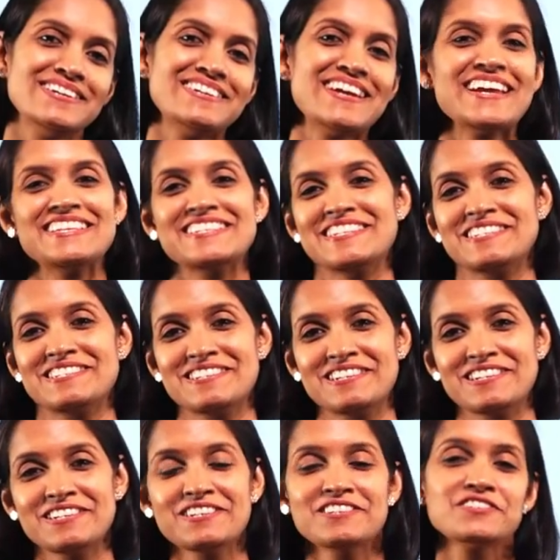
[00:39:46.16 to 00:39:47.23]
Right, children?
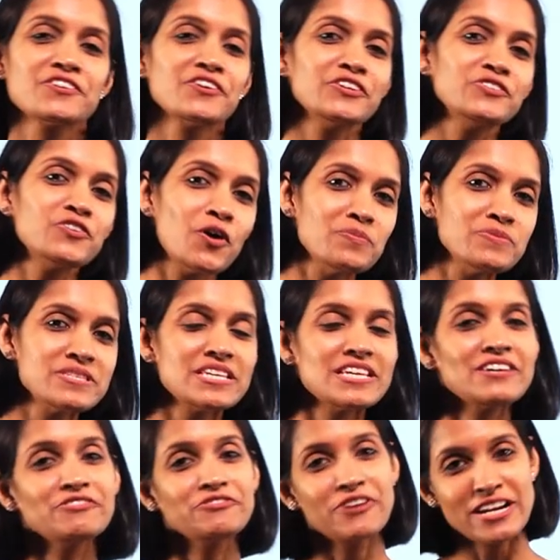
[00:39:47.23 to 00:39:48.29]
So you
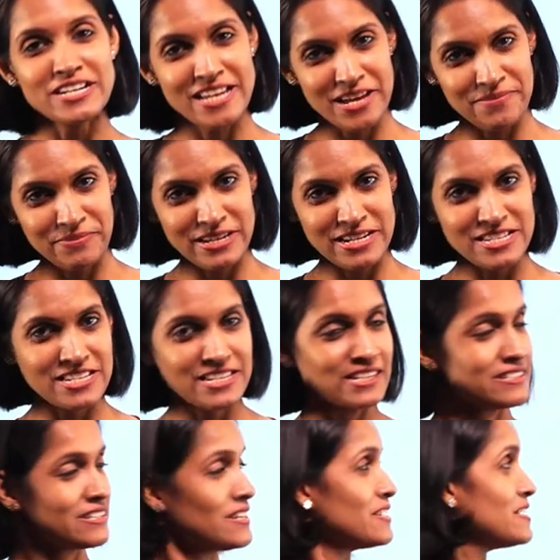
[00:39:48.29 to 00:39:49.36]
observed what happened,
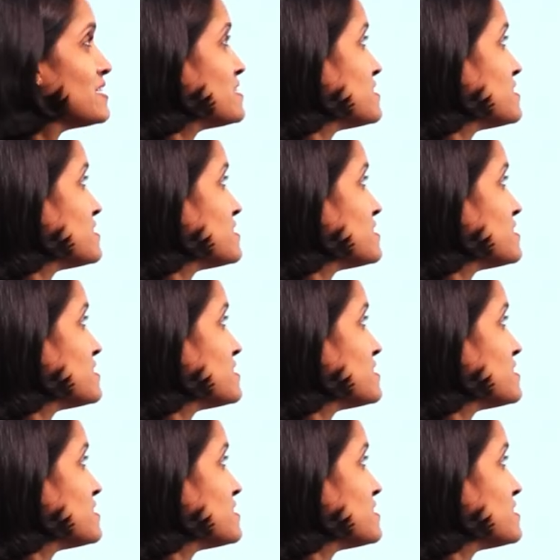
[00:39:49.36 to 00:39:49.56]
children.